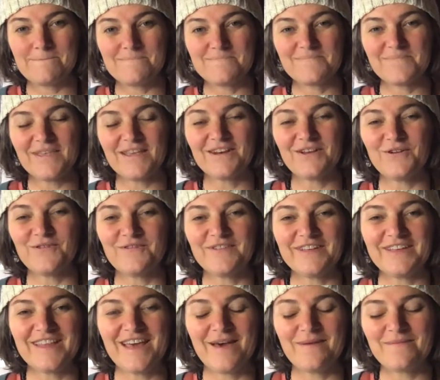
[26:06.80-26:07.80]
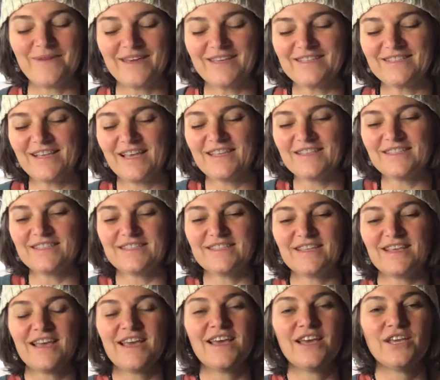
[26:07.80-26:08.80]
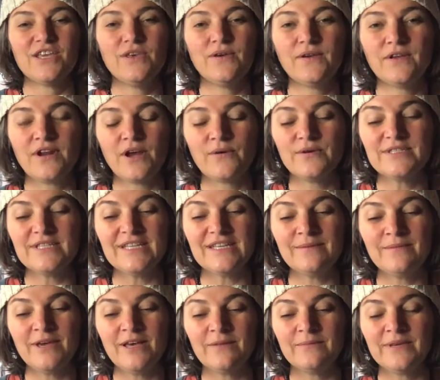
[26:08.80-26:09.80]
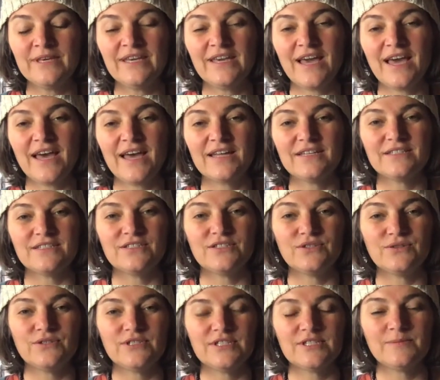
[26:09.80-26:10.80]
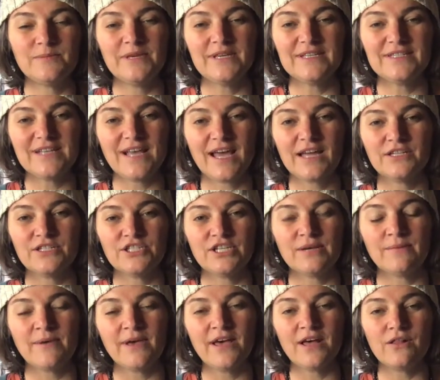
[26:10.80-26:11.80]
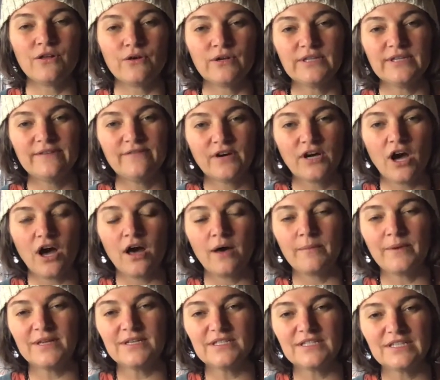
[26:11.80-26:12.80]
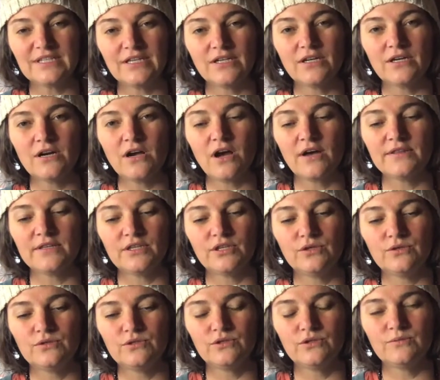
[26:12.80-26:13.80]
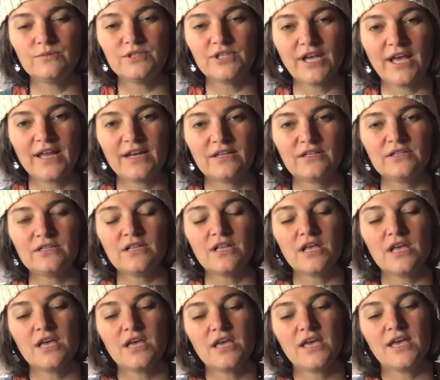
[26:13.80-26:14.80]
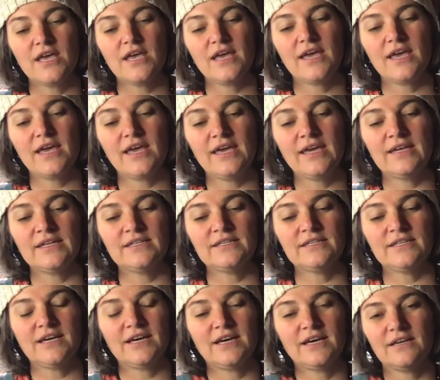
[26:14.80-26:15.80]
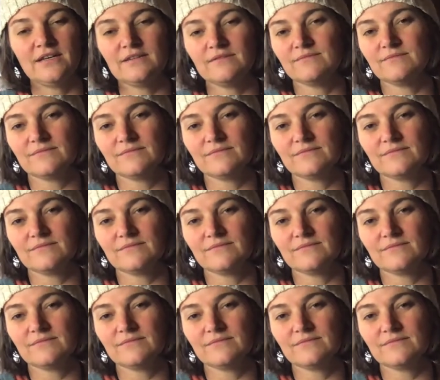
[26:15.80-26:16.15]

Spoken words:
And hopefully that makes sense. You can always email me at tutaspeaks@gmail.com or leave a comment here on the YouTube channel. And I'll